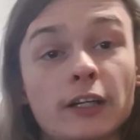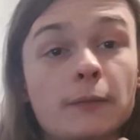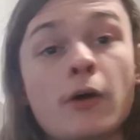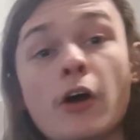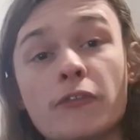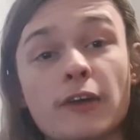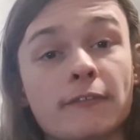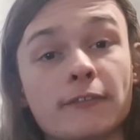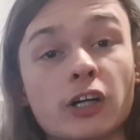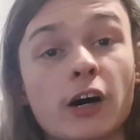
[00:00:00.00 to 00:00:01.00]
They're perfect
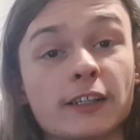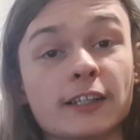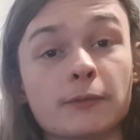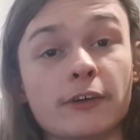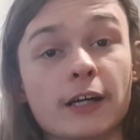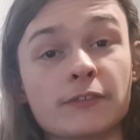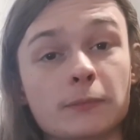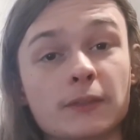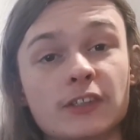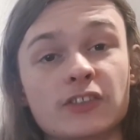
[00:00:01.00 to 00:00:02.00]
for the target demographic
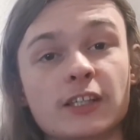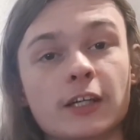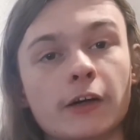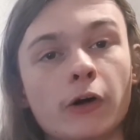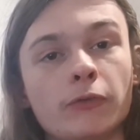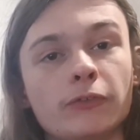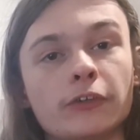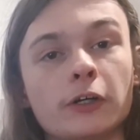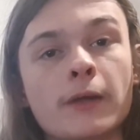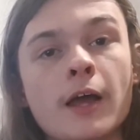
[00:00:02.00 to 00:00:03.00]
because they're going to
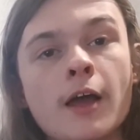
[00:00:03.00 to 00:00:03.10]
offer up